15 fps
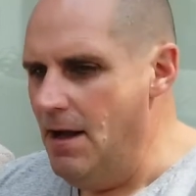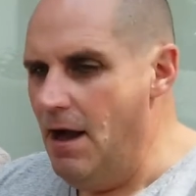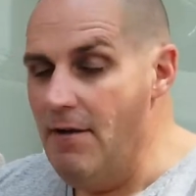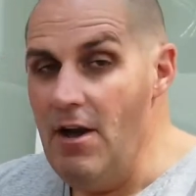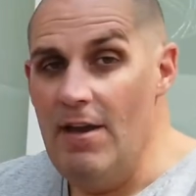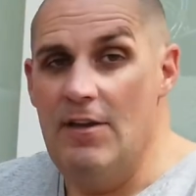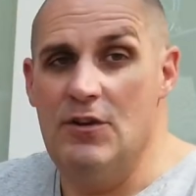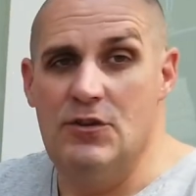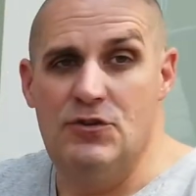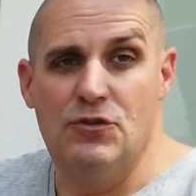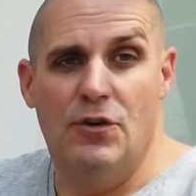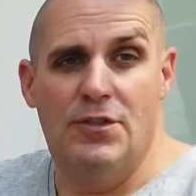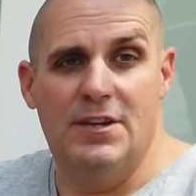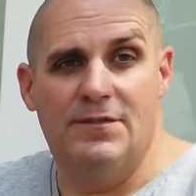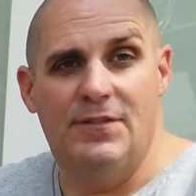I hope you
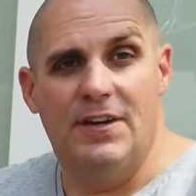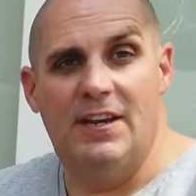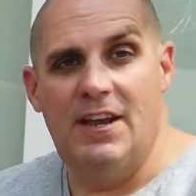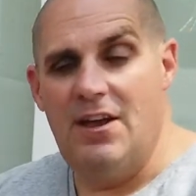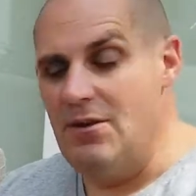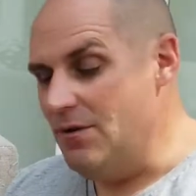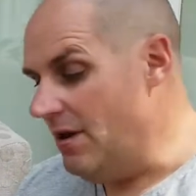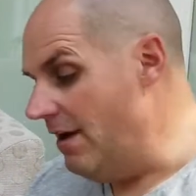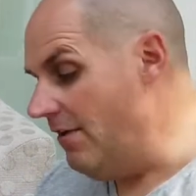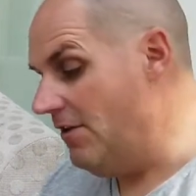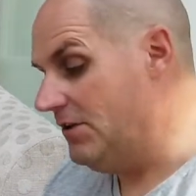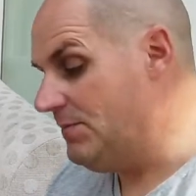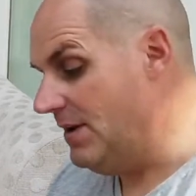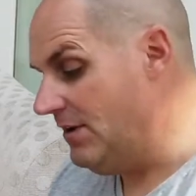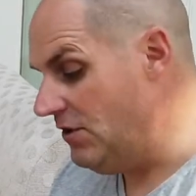enjoyed this video. I hope
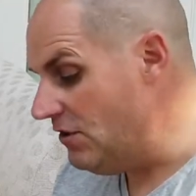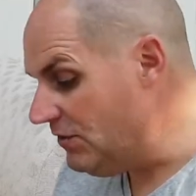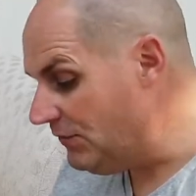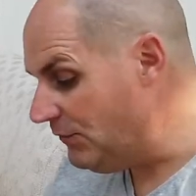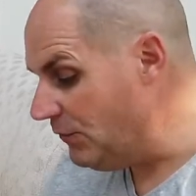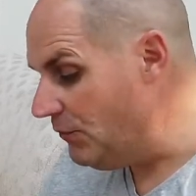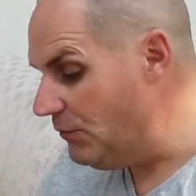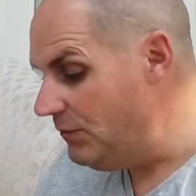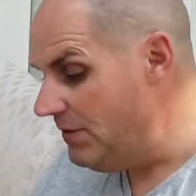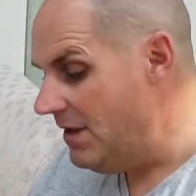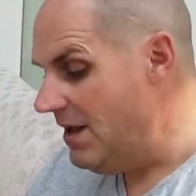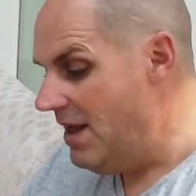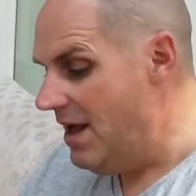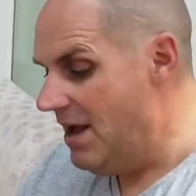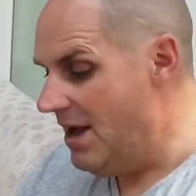it's been useful.
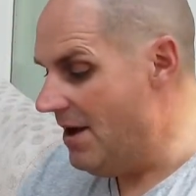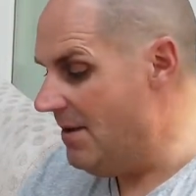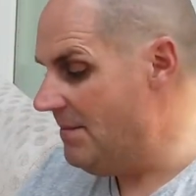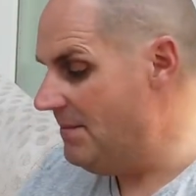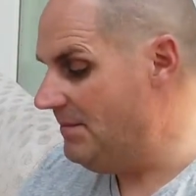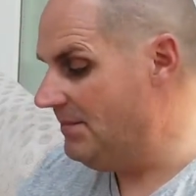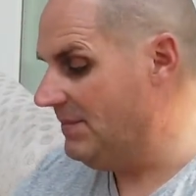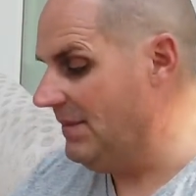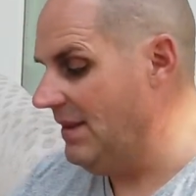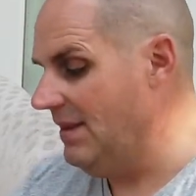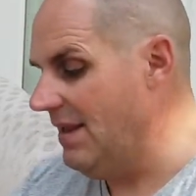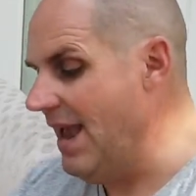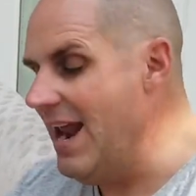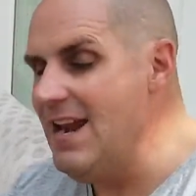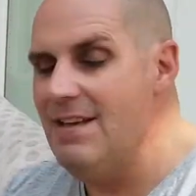
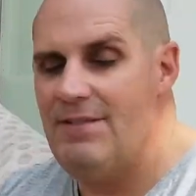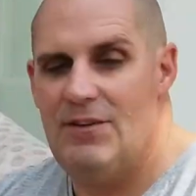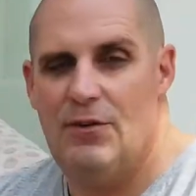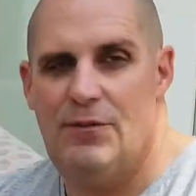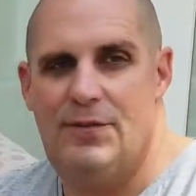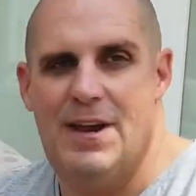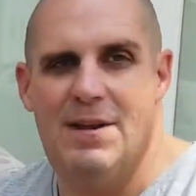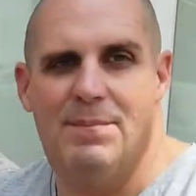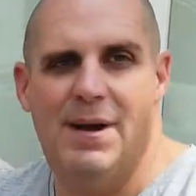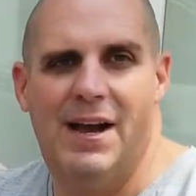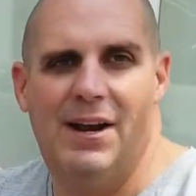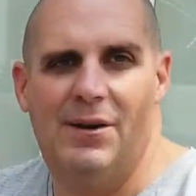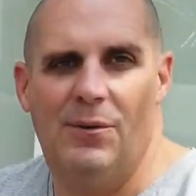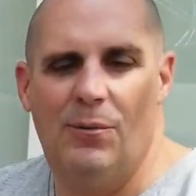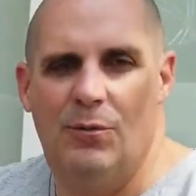Any of your
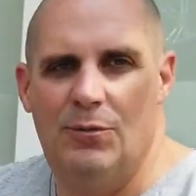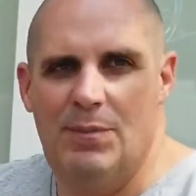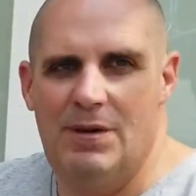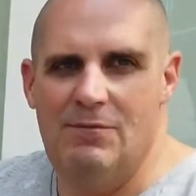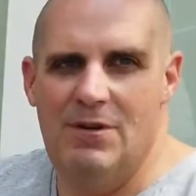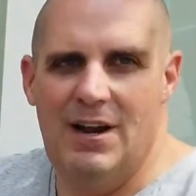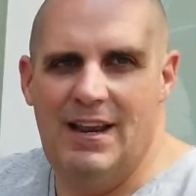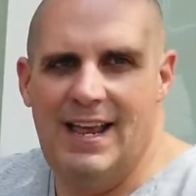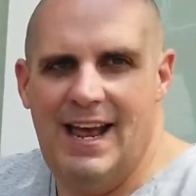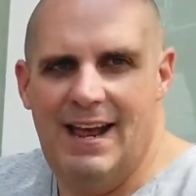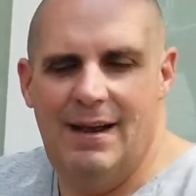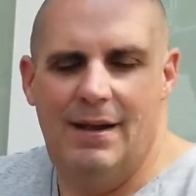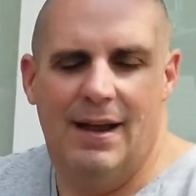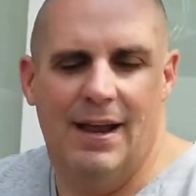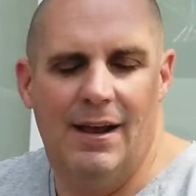feedback would be really
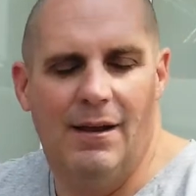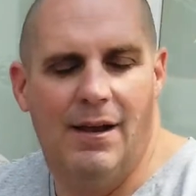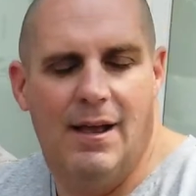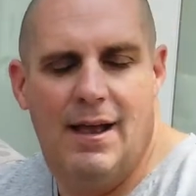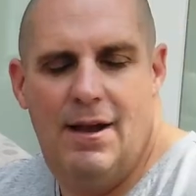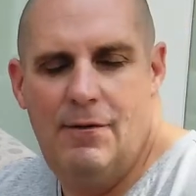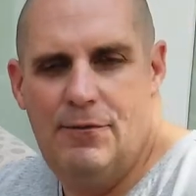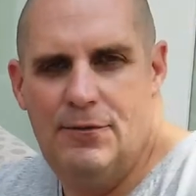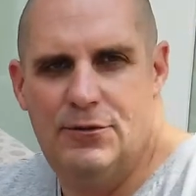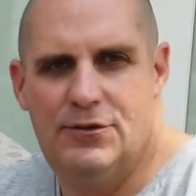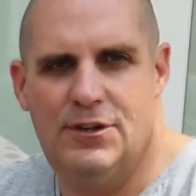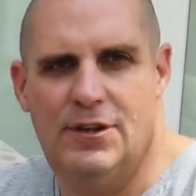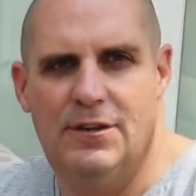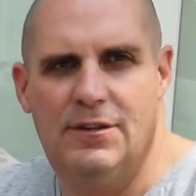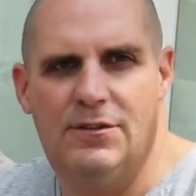helpful
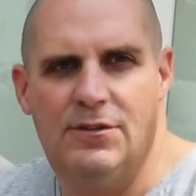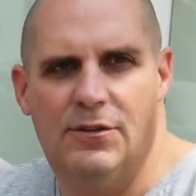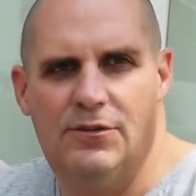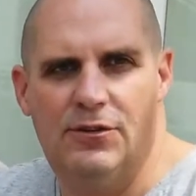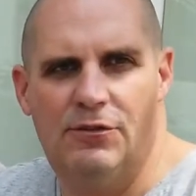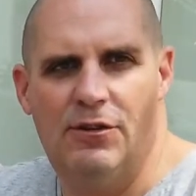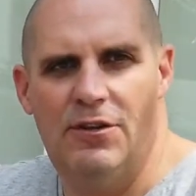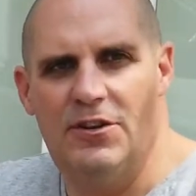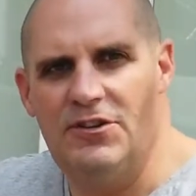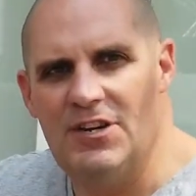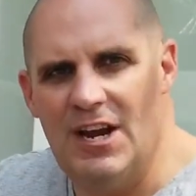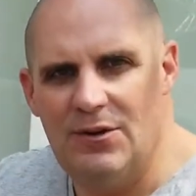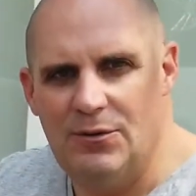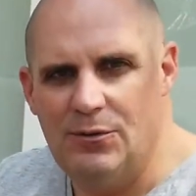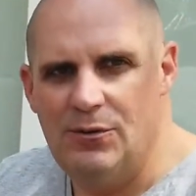to grow the
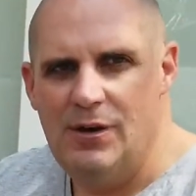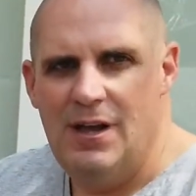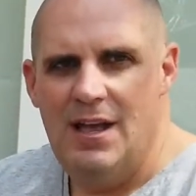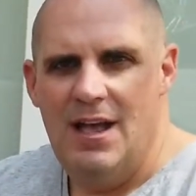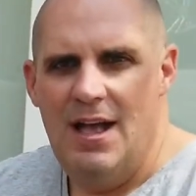channel.